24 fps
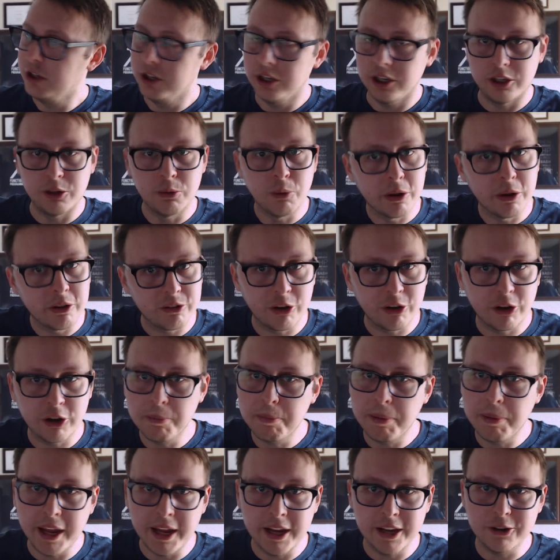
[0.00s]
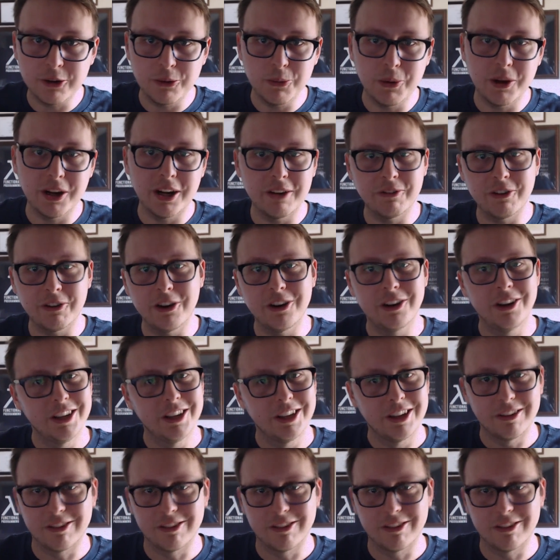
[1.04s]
you want to start a band or whatever?